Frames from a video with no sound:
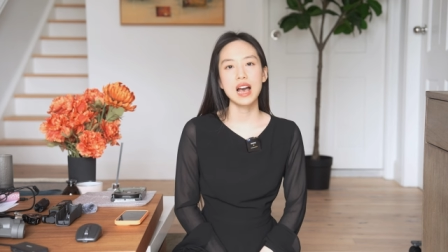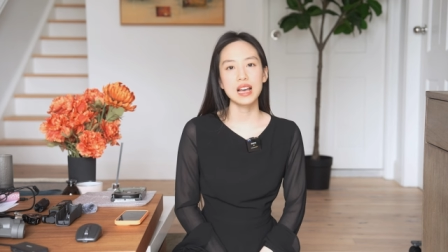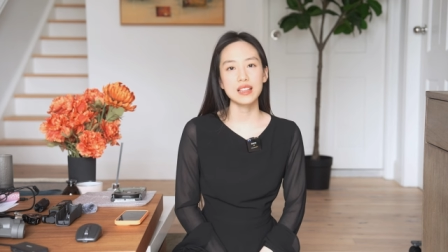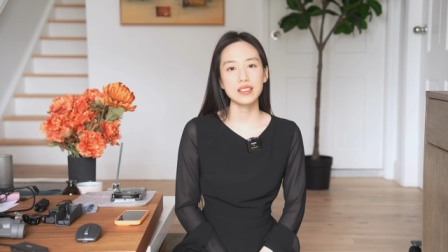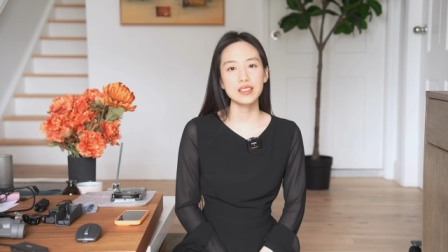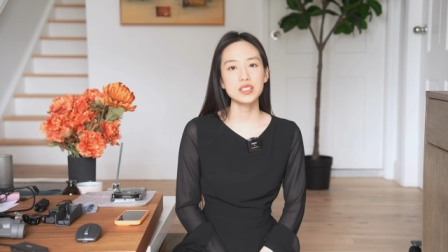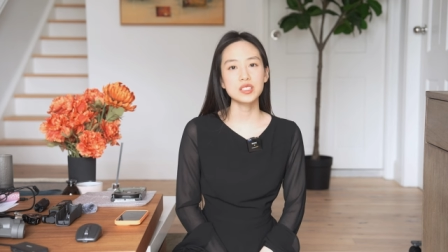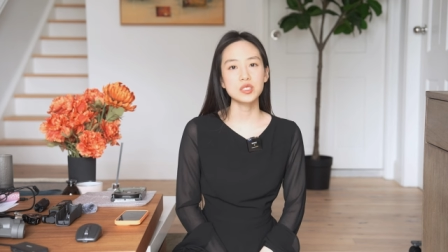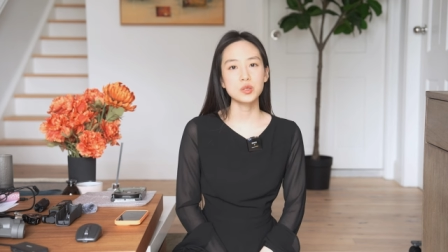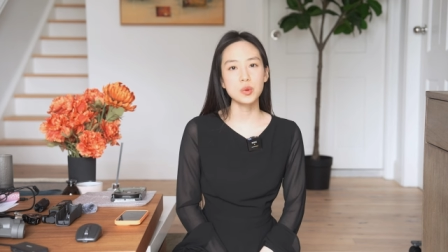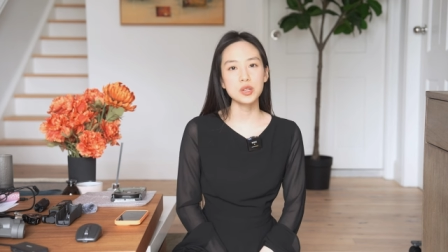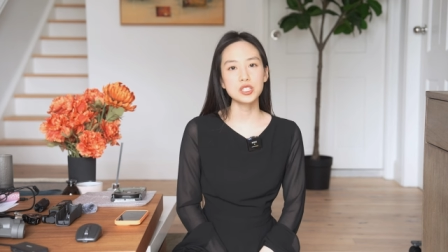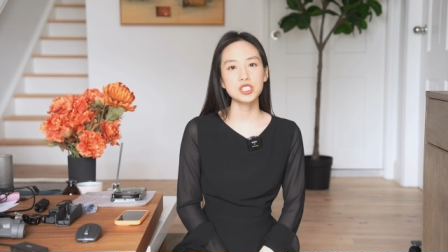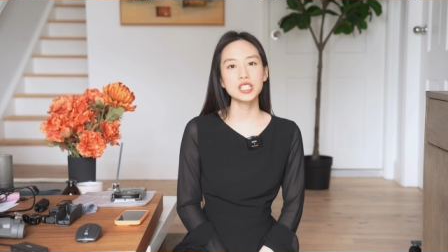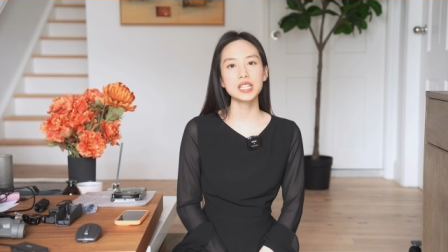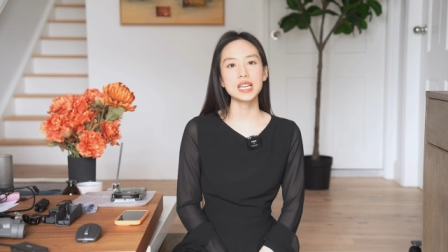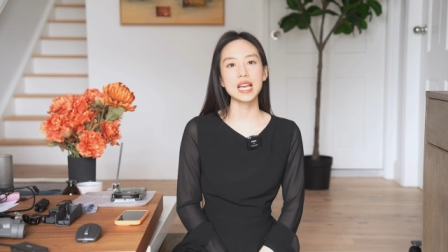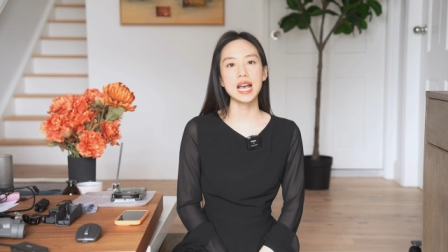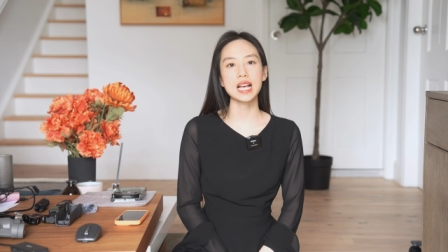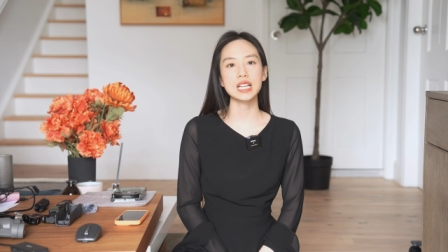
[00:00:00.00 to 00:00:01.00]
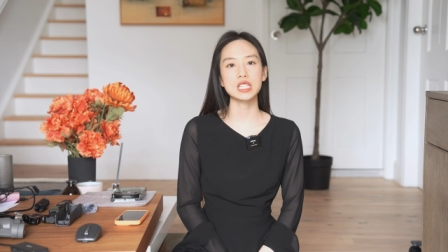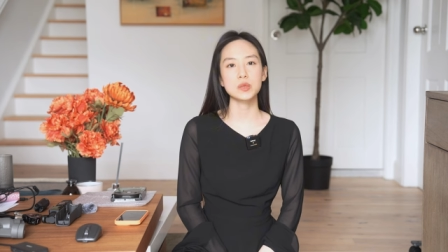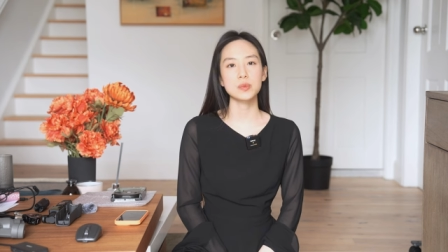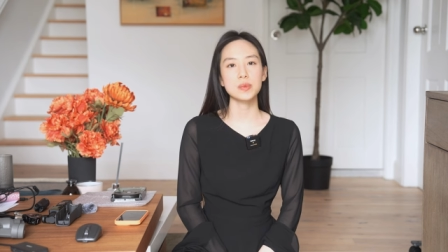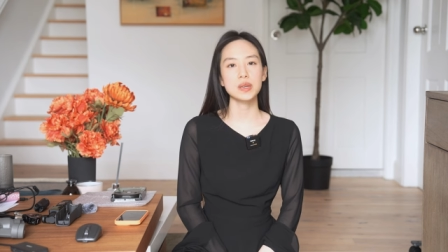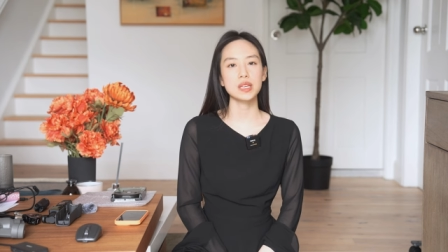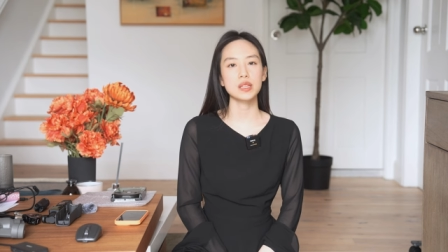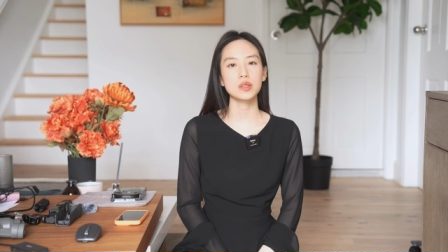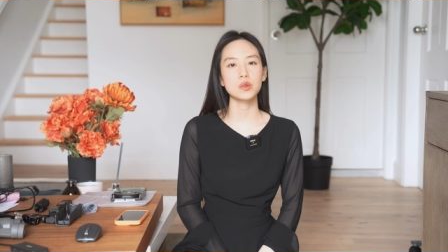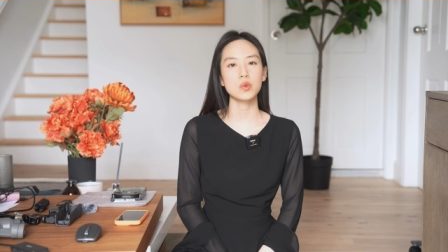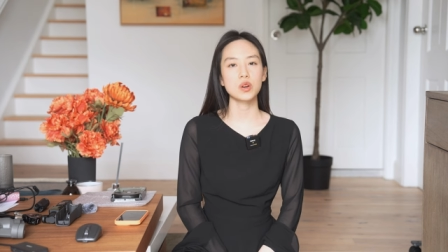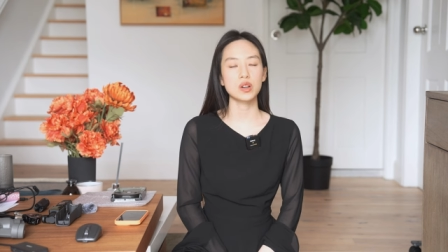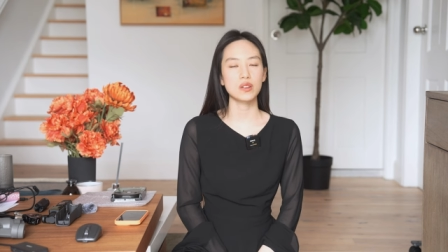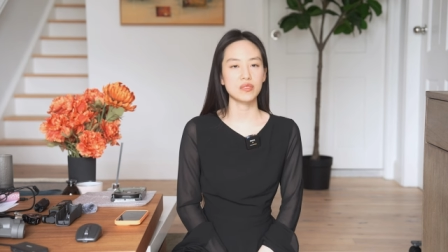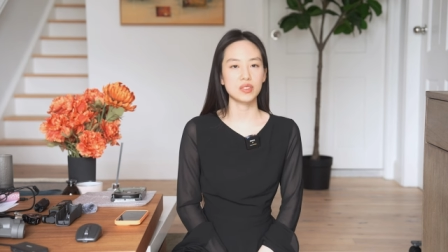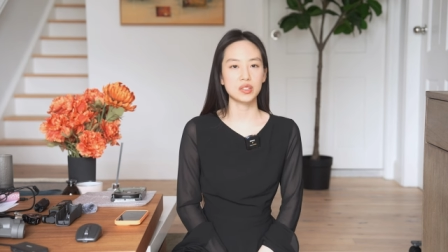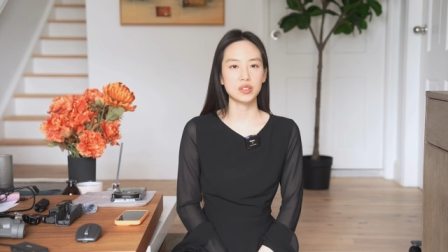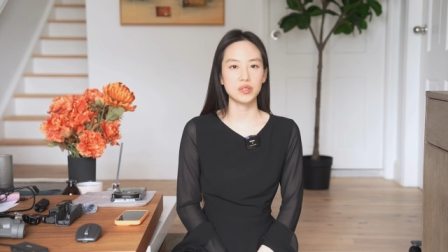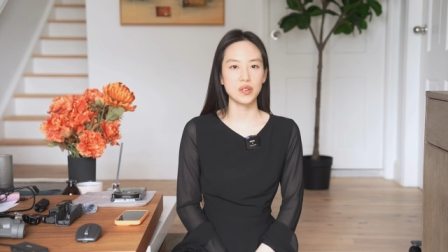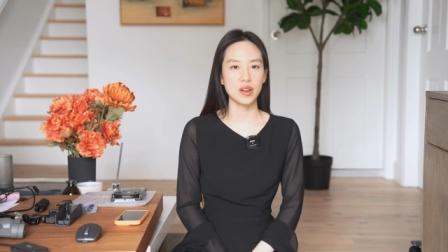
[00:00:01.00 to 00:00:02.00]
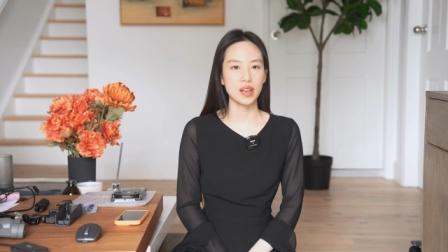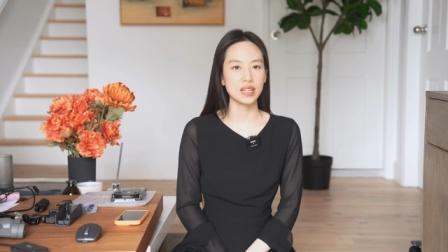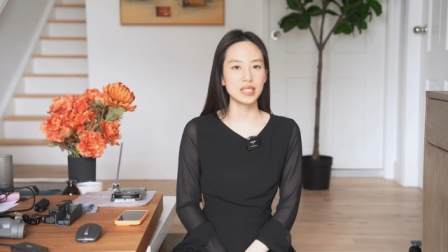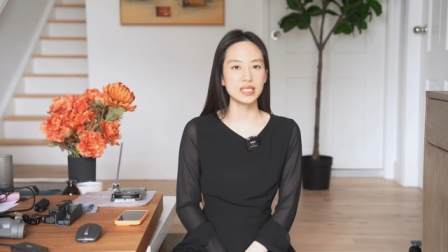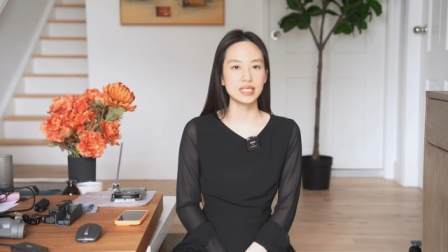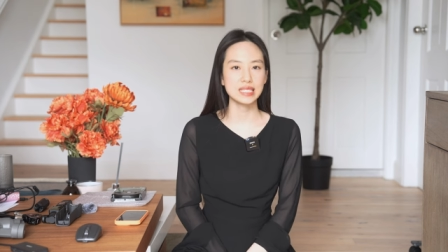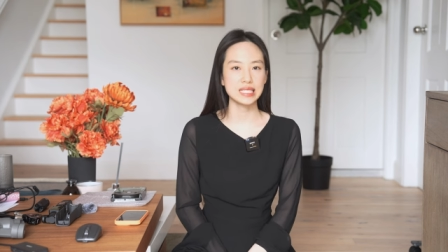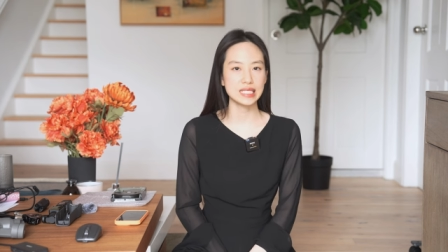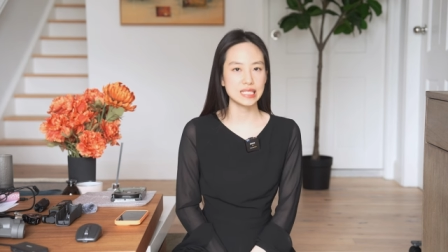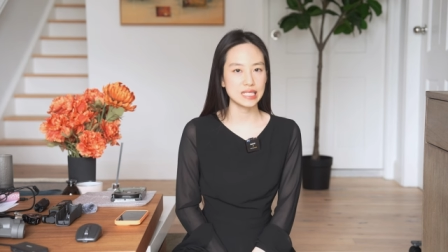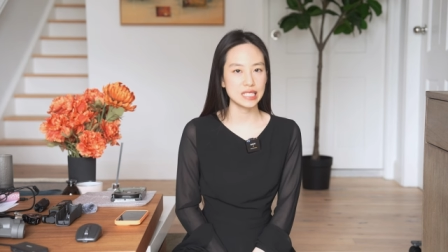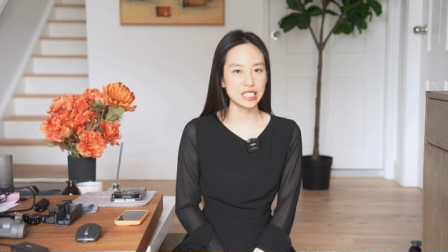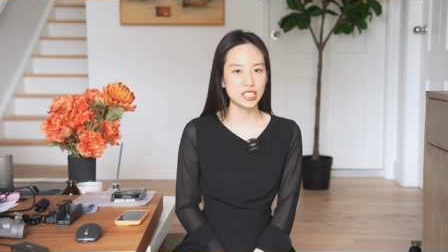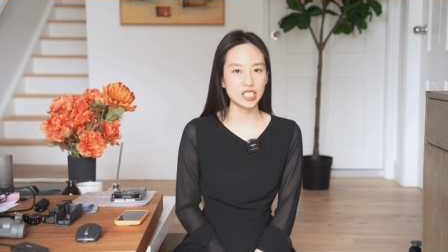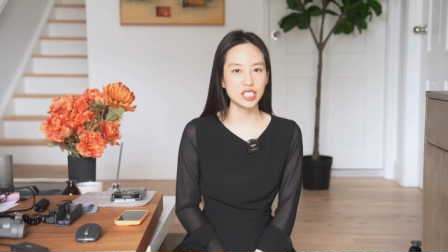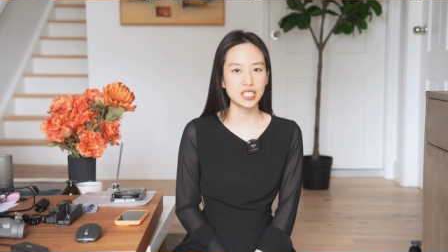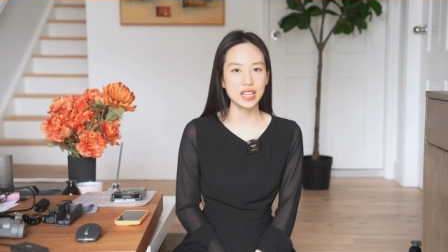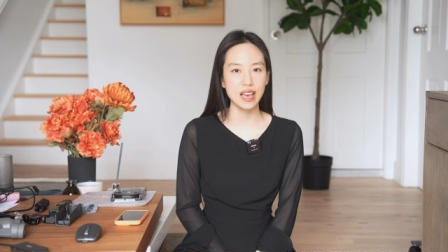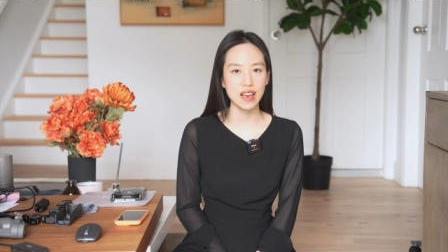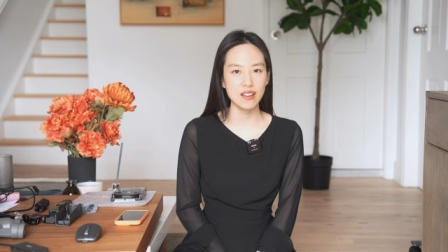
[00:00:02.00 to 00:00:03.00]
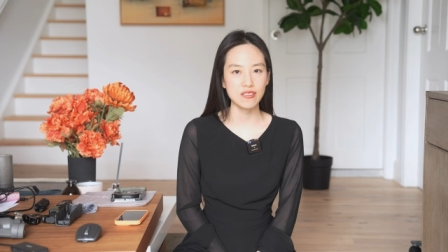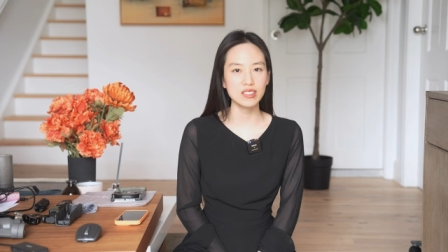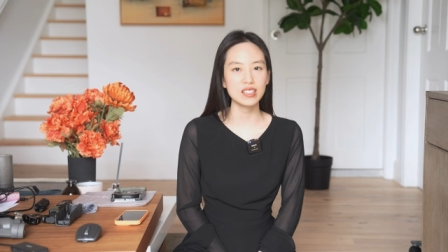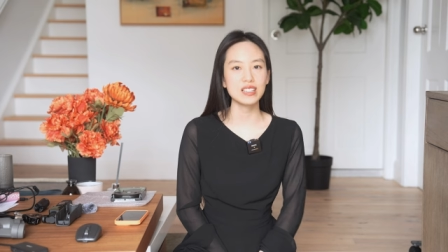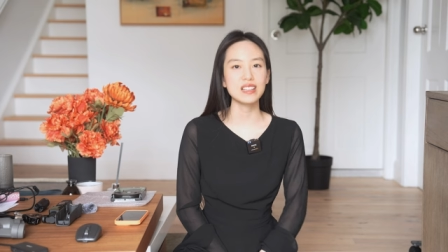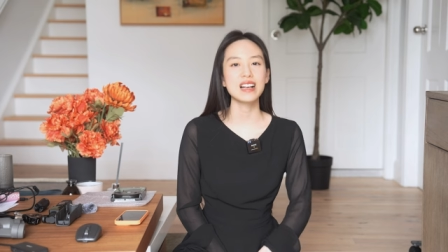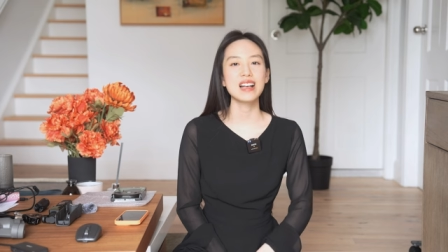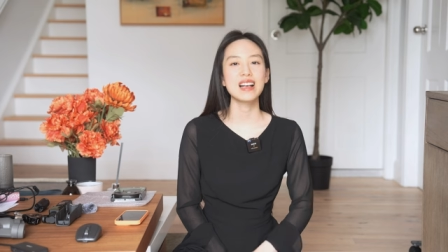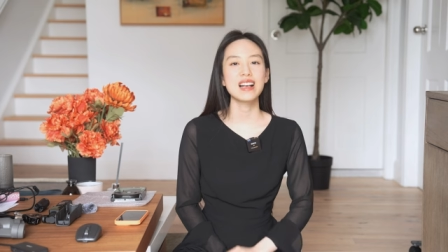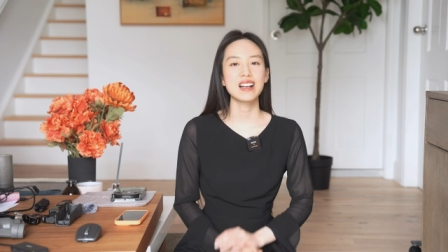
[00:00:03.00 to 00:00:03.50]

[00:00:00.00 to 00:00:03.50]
I think switching has been one of the greatest decision ever